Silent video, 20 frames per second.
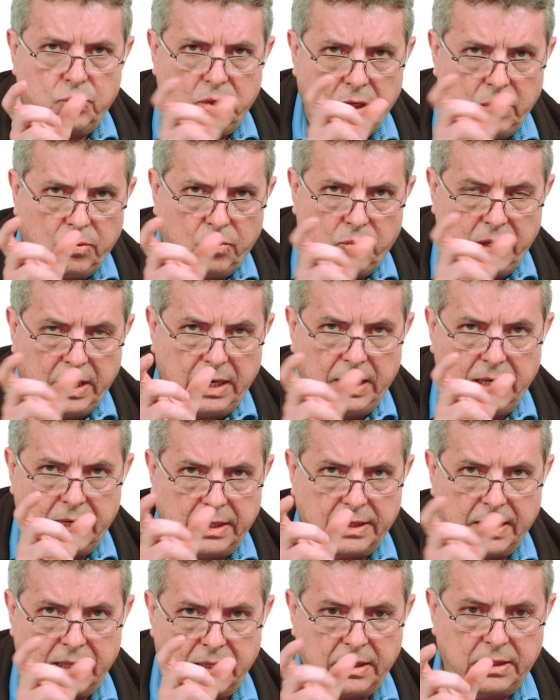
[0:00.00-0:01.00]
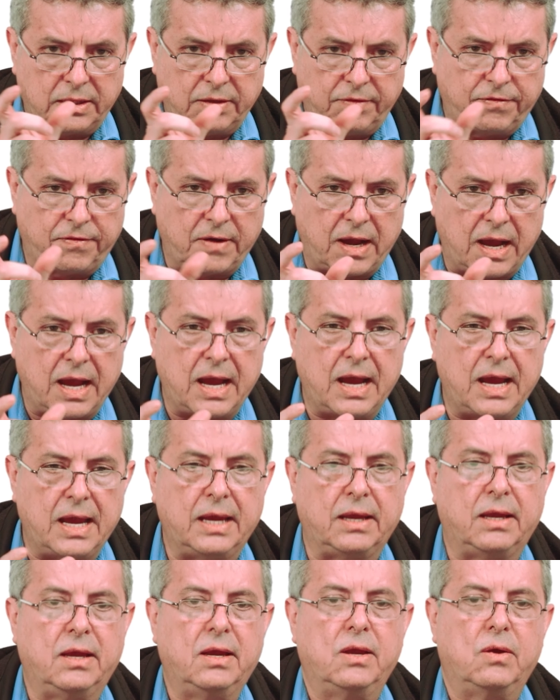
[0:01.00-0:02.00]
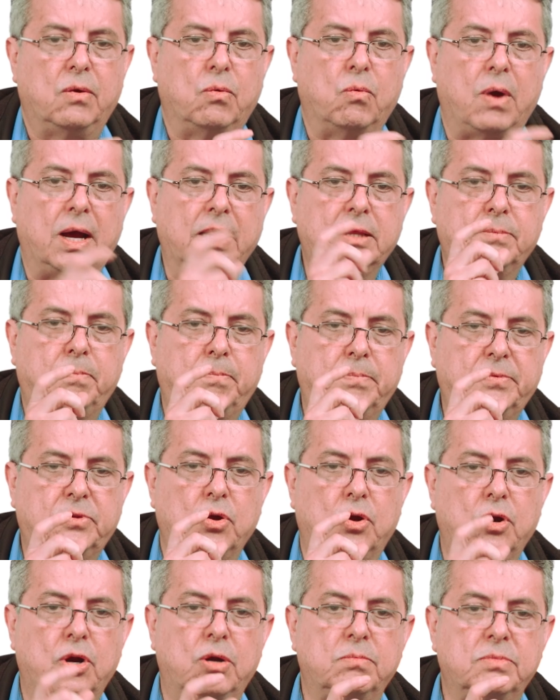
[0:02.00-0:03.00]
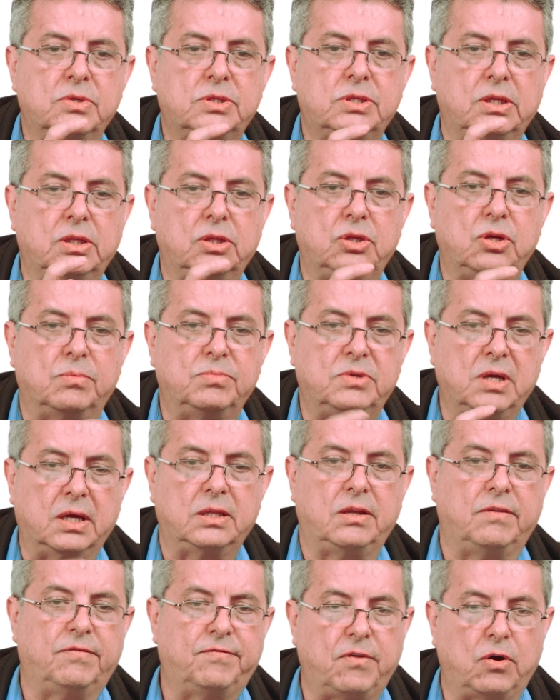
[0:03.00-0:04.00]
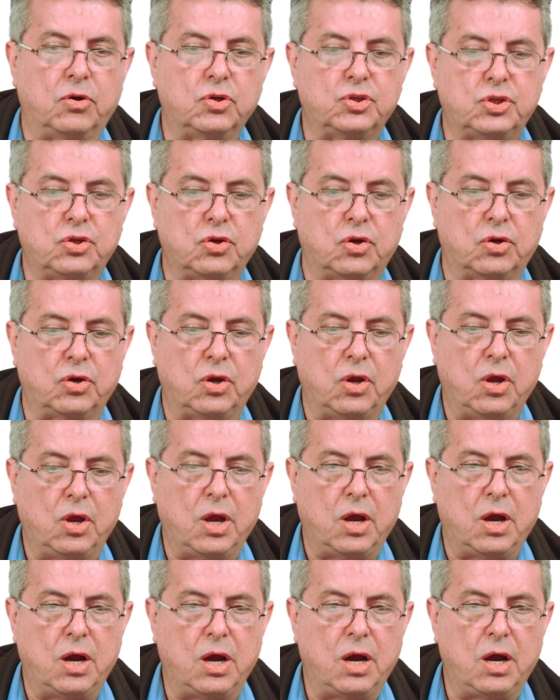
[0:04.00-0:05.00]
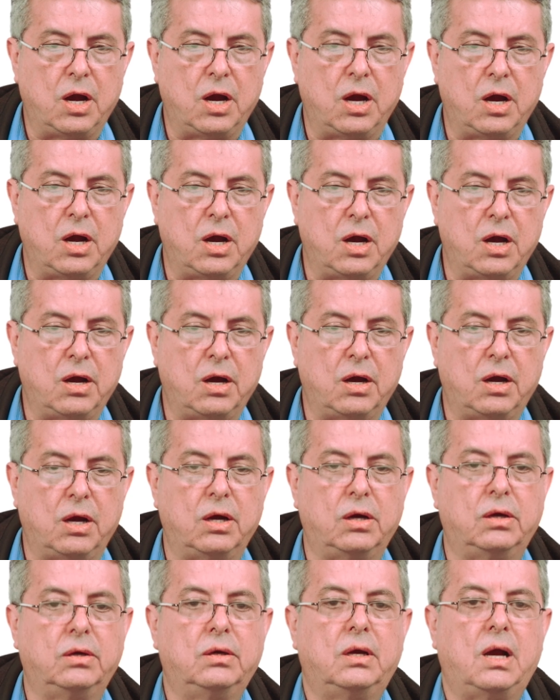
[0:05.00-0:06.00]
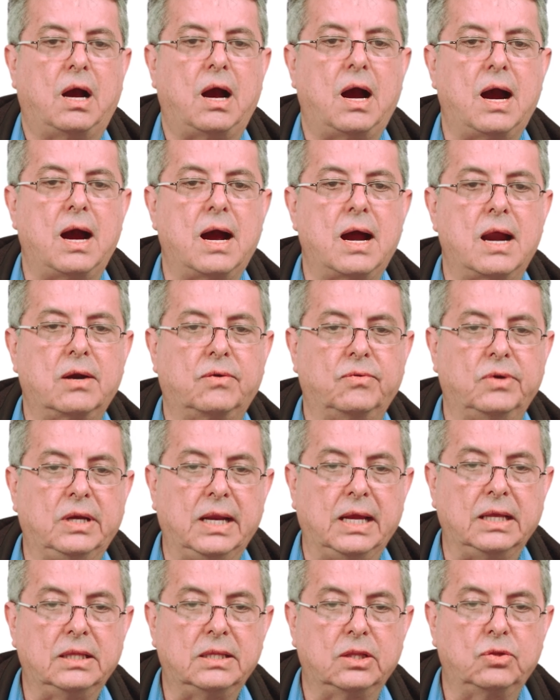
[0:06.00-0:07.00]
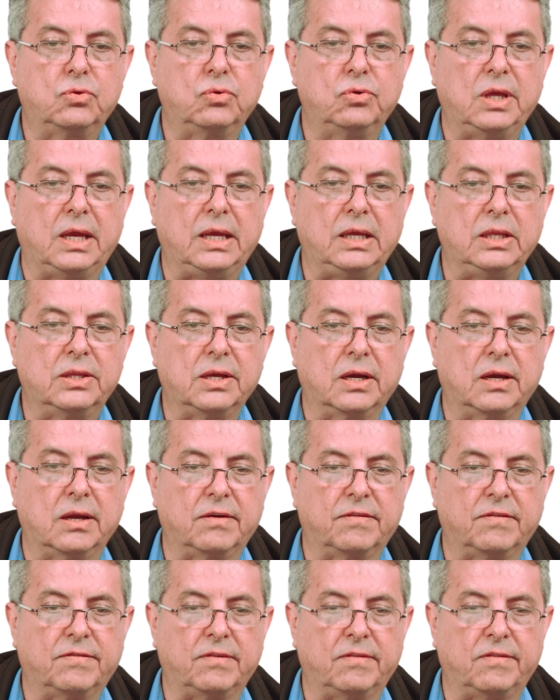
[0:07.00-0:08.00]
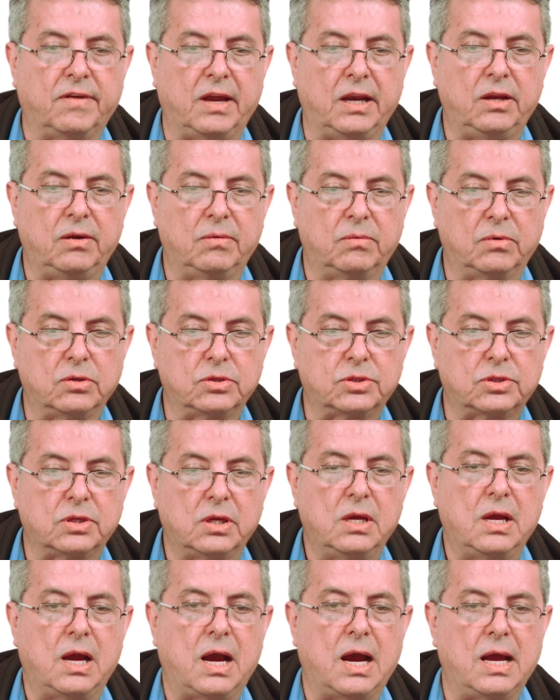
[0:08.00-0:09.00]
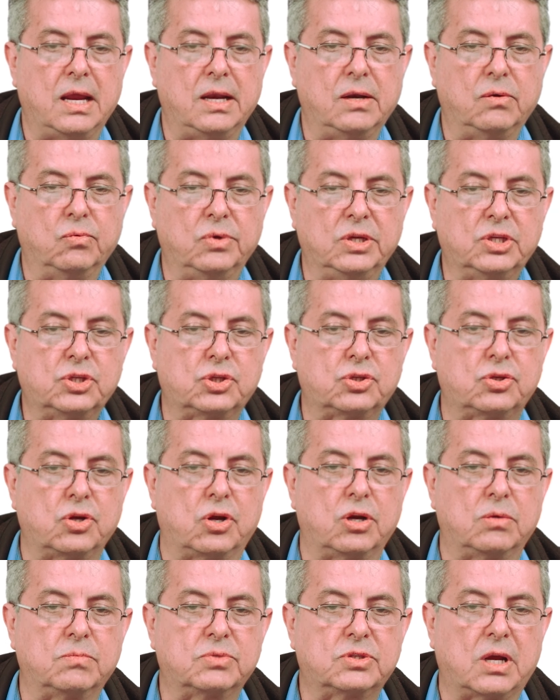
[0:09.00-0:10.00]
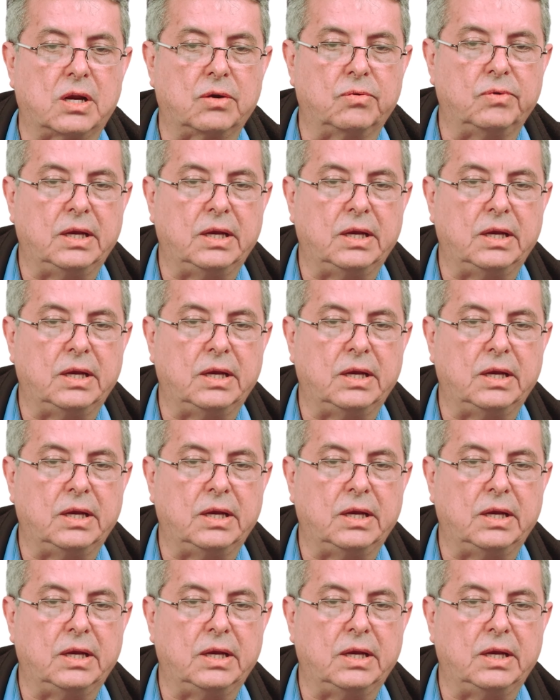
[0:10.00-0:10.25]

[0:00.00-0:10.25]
we will identify what terms in the objective function are related to the integer variables and which terms are